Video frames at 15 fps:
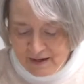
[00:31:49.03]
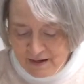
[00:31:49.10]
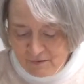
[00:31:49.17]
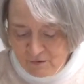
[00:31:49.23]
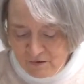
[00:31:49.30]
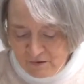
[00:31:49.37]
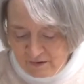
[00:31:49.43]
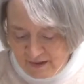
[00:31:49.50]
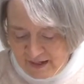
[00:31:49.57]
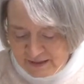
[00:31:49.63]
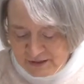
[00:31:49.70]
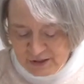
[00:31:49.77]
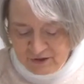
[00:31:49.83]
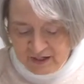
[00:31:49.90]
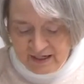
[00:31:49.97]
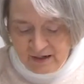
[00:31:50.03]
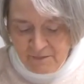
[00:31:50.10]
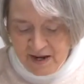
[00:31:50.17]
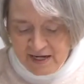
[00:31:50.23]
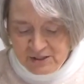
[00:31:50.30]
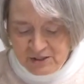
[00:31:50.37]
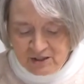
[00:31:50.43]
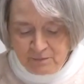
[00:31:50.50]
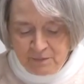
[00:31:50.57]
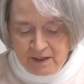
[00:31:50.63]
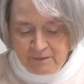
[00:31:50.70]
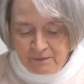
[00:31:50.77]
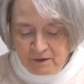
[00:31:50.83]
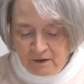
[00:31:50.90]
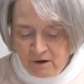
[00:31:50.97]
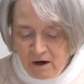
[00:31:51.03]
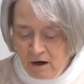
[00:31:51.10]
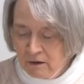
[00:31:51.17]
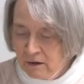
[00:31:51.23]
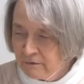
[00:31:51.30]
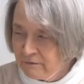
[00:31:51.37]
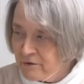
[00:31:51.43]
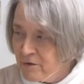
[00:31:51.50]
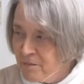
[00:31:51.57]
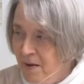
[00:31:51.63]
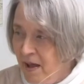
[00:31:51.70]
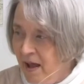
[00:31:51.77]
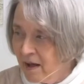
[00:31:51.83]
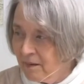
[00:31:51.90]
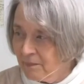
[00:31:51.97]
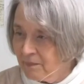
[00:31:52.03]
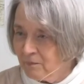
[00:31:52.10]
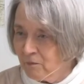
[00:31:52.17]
Well, as you can imagine, people are all over the map,